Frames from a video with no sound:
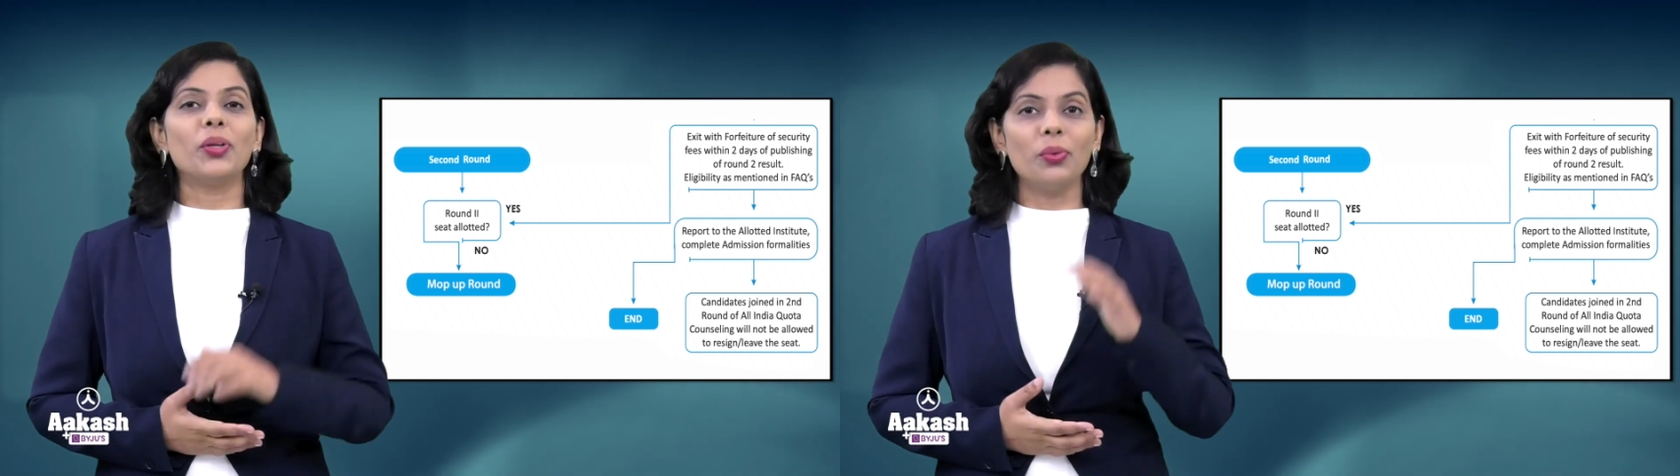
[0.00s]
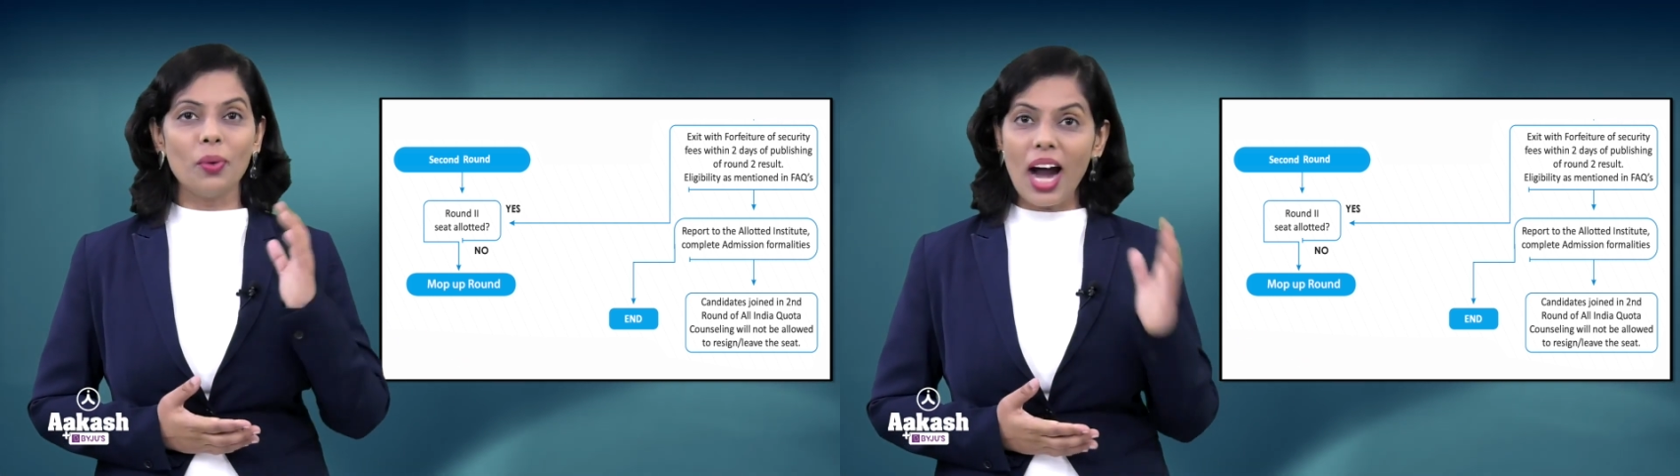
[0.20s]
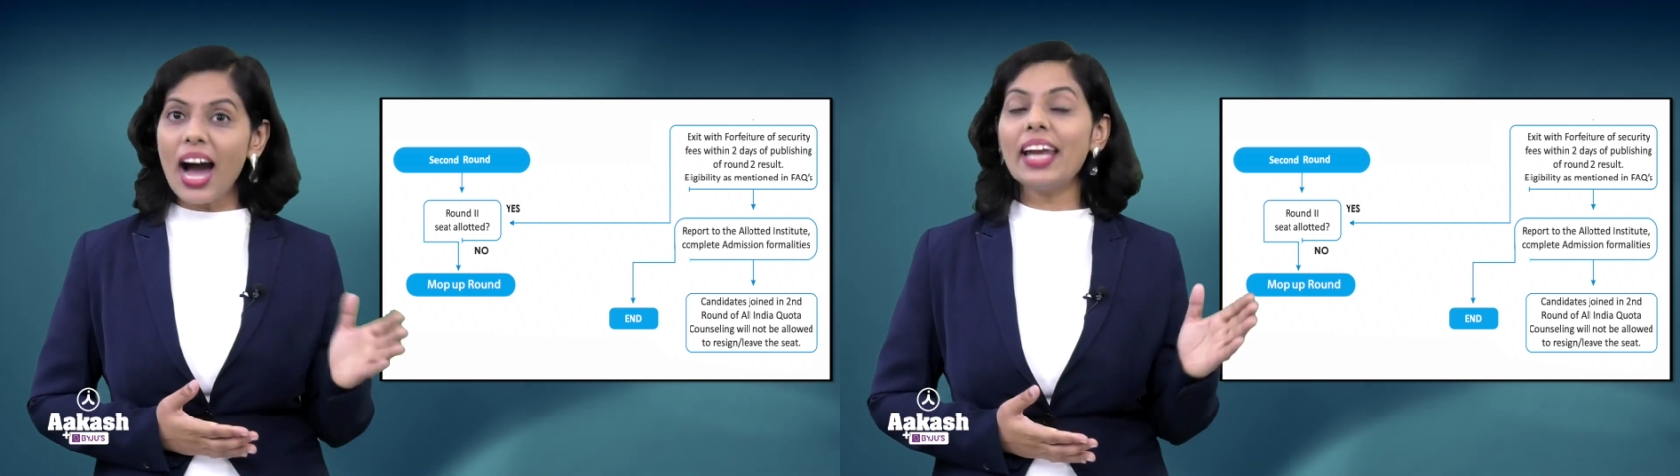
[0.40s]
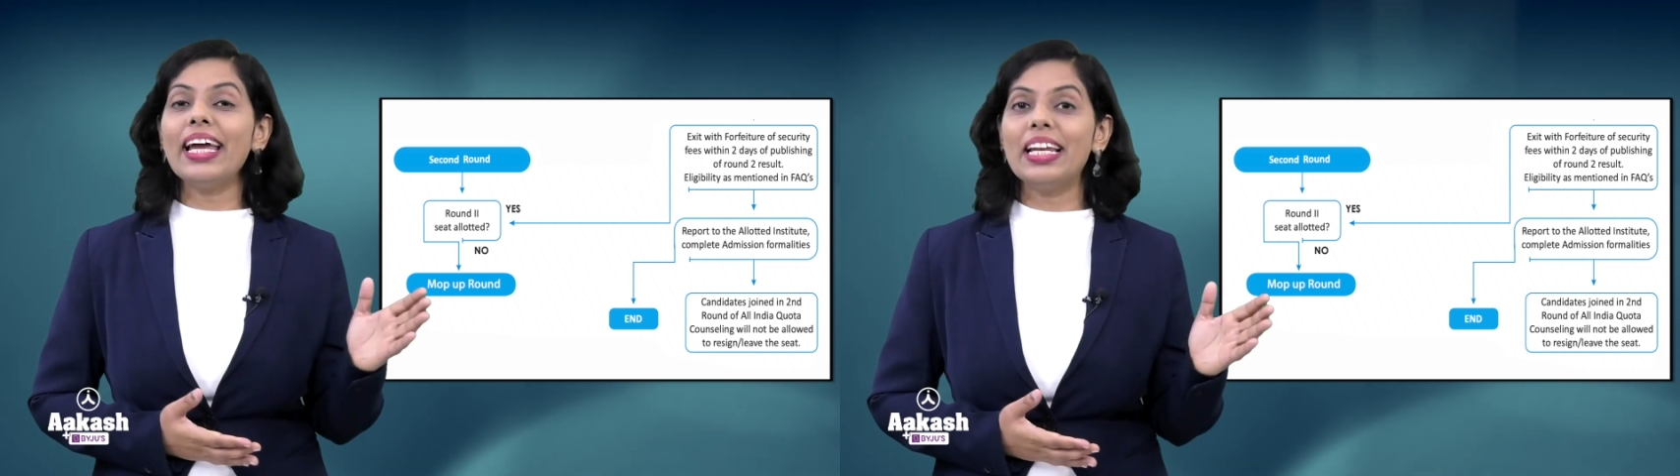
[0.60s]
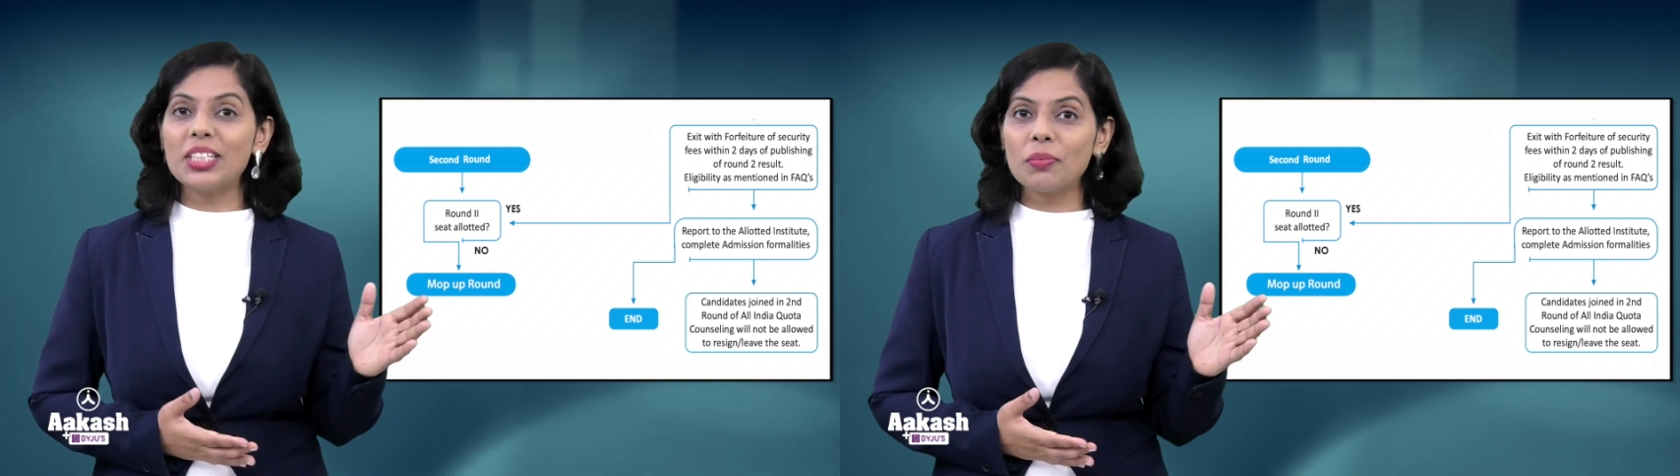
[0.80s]
You are
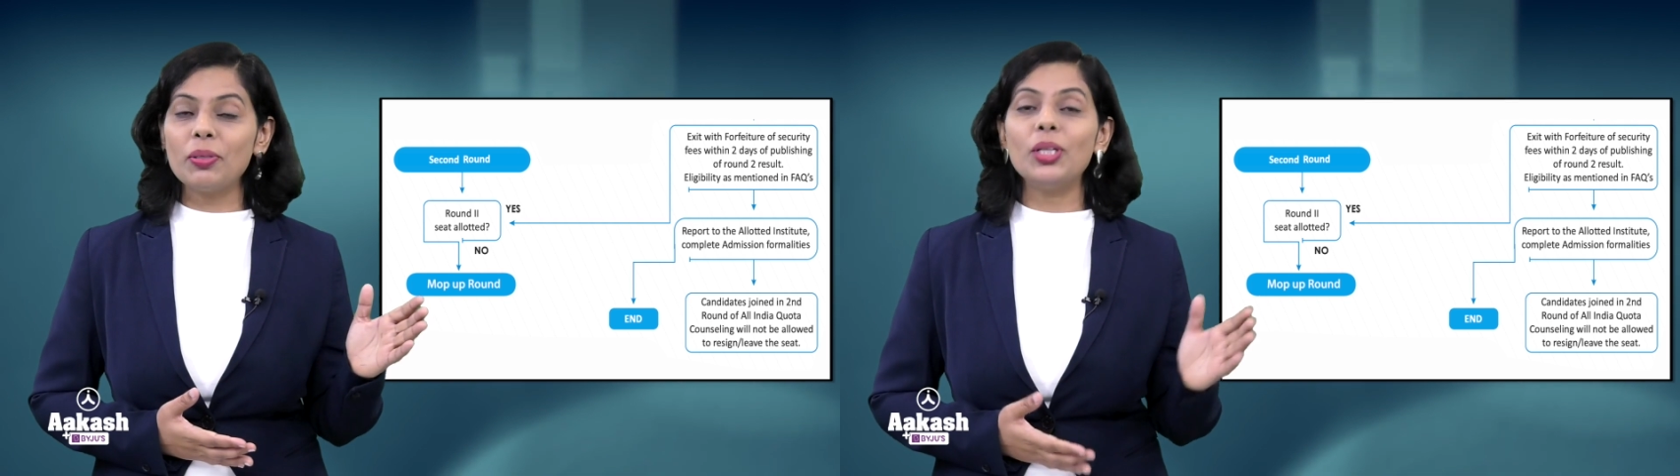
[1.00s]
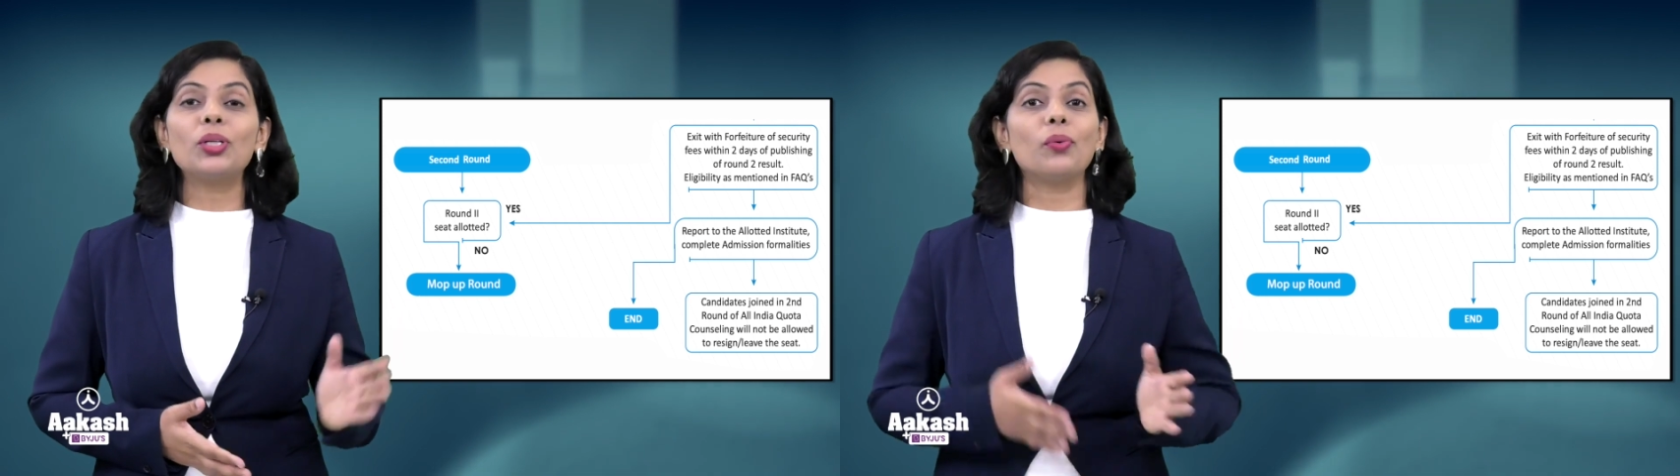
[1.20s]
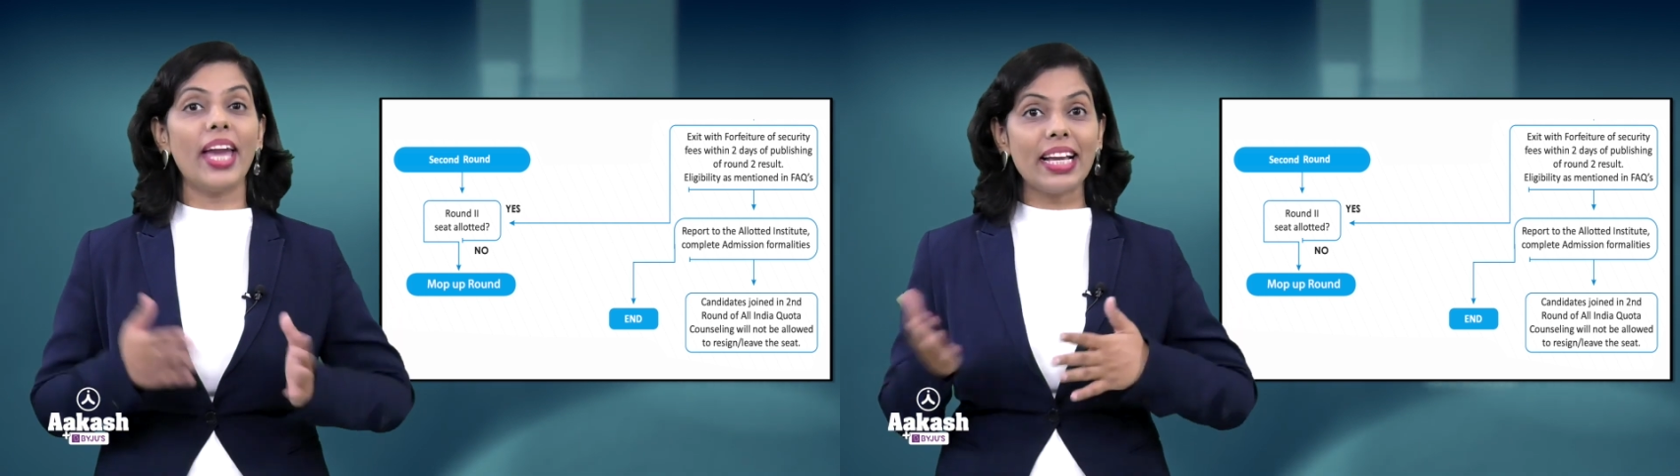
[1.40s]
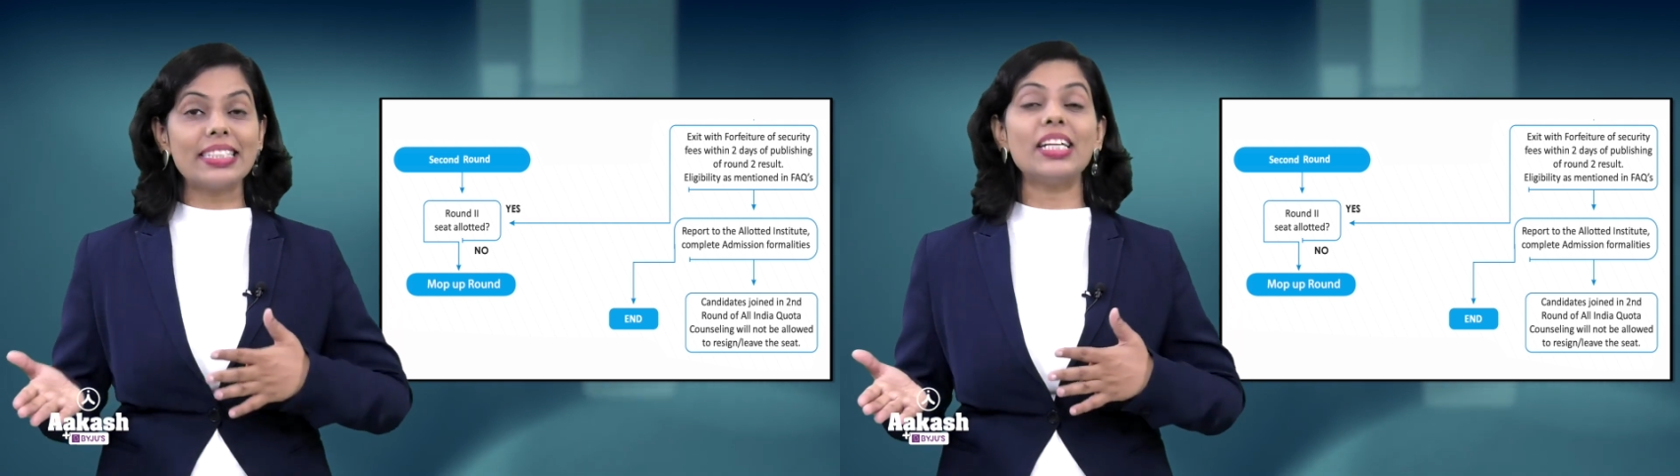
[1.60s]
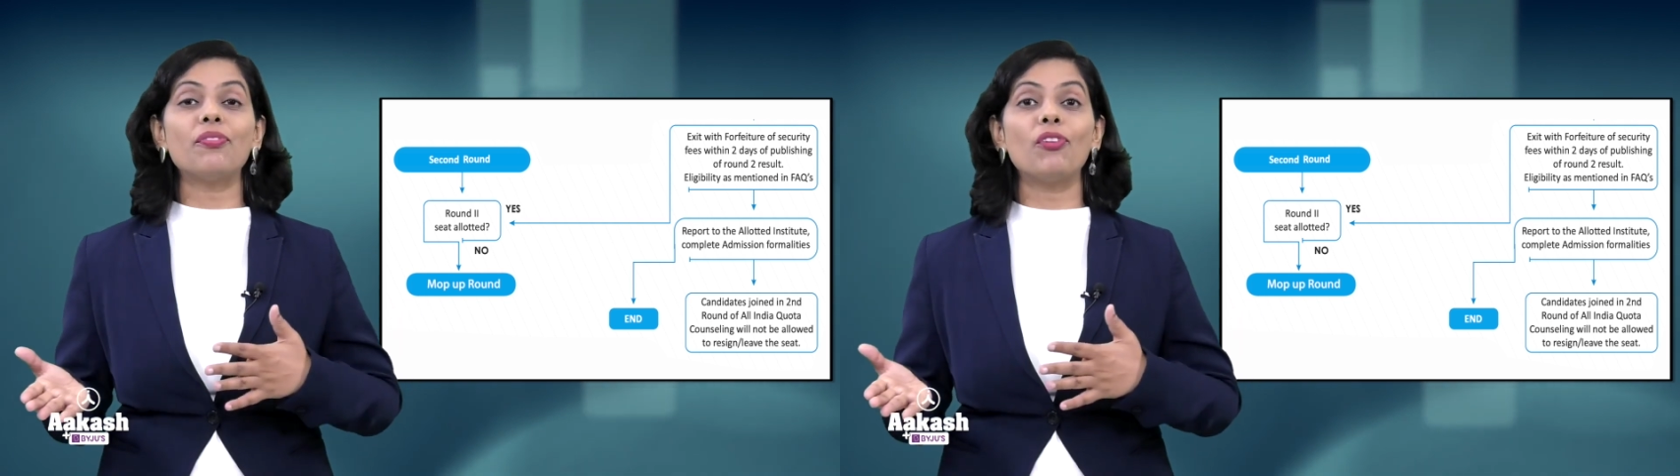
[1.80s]
eligible to
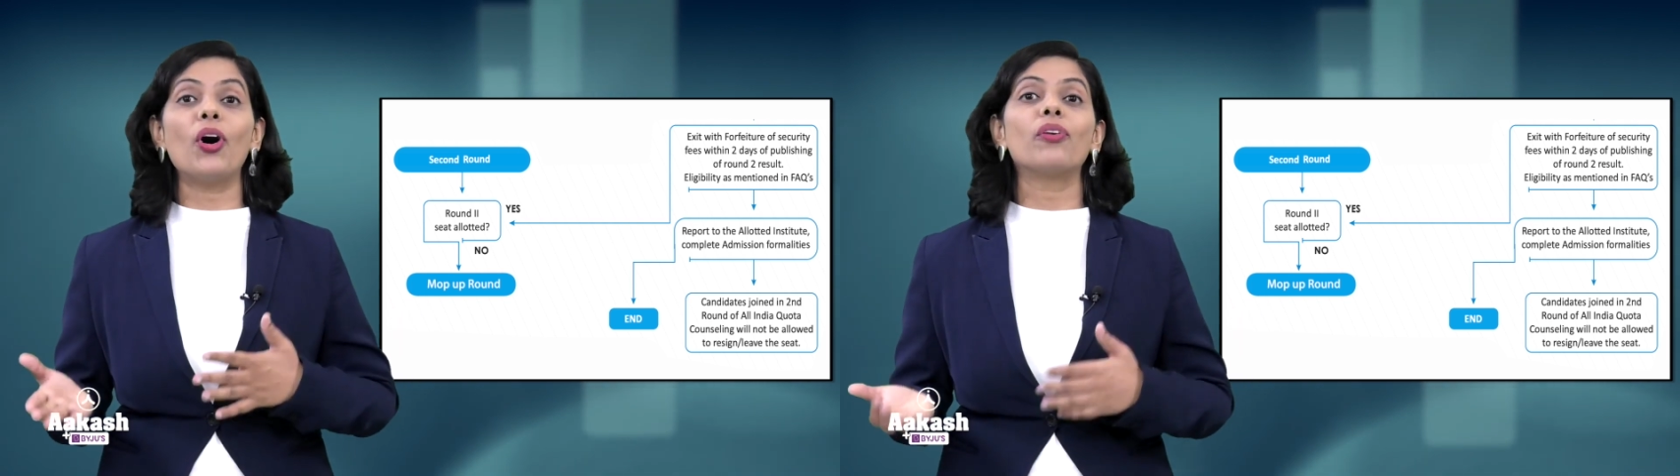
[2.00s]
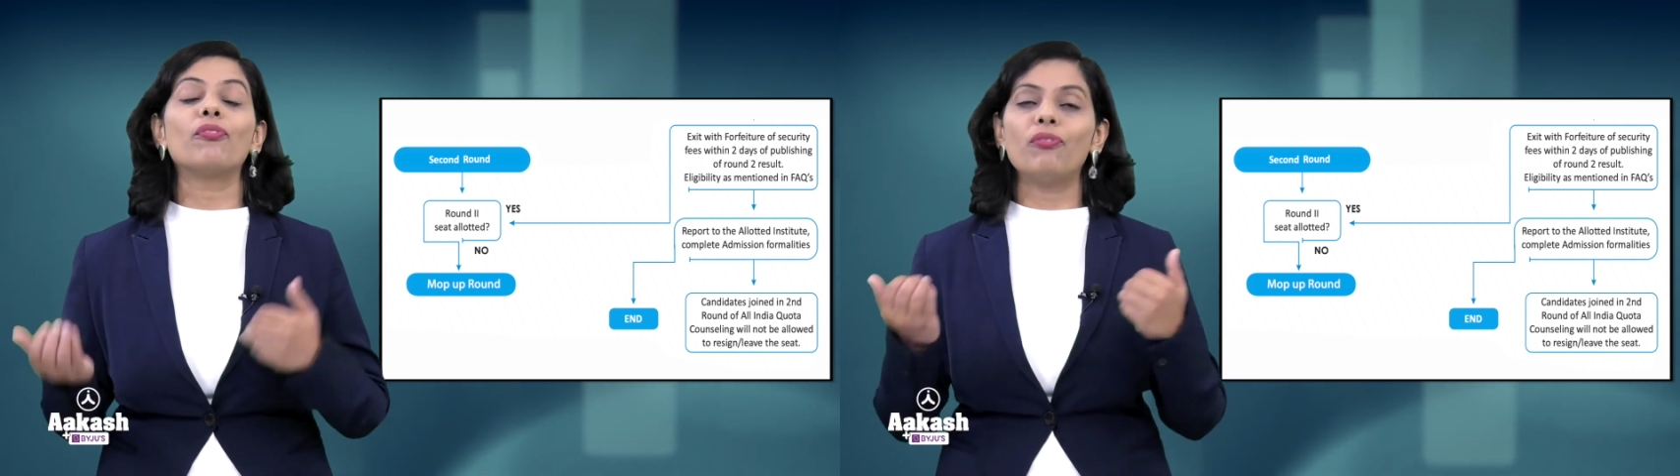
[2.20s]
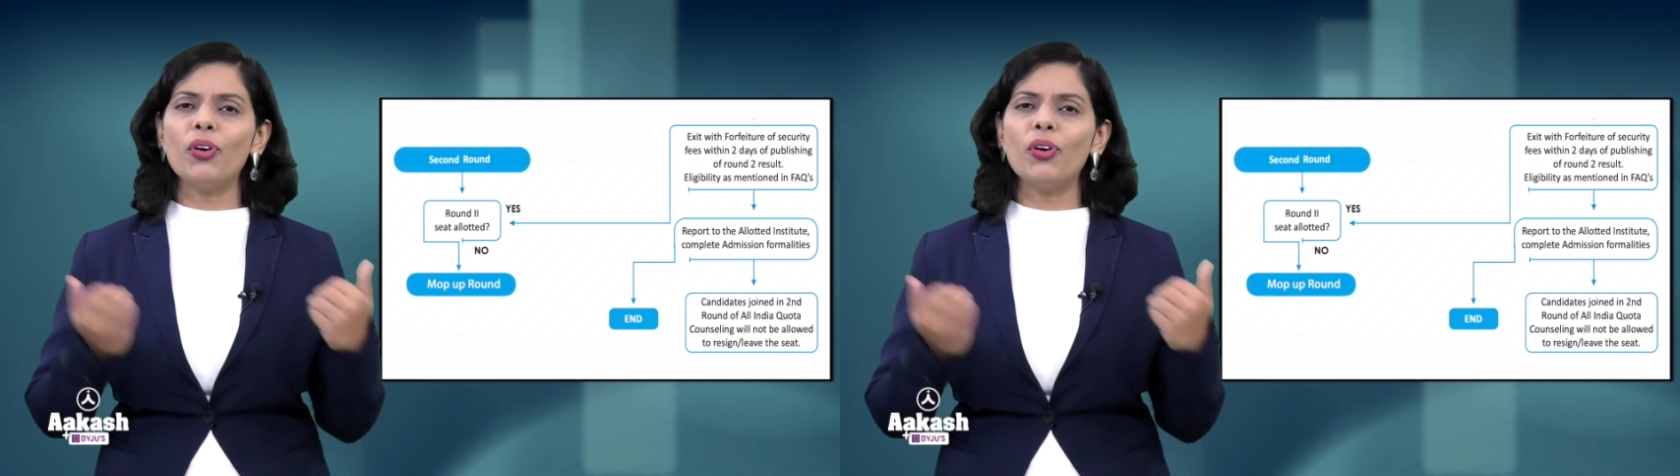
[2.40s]
exit for